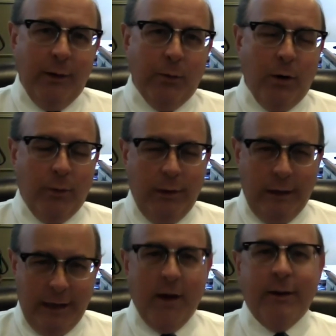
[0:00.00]
we weren't really
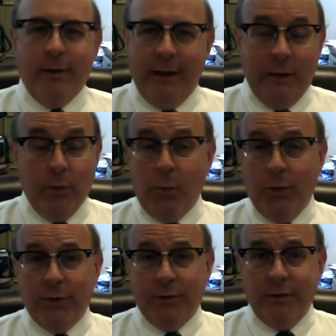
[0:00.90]
calculating what
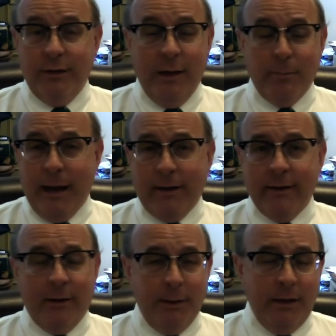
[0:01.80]
was the impact
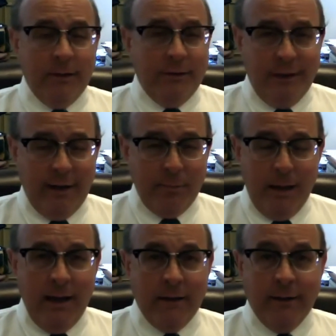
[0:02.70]
going to be in the state of
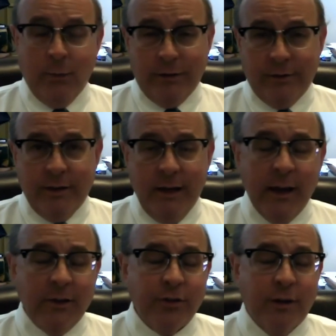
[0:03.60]
Maine and the rest of the
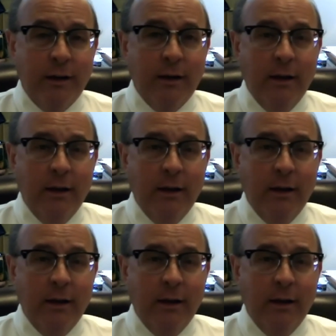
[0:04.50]
country.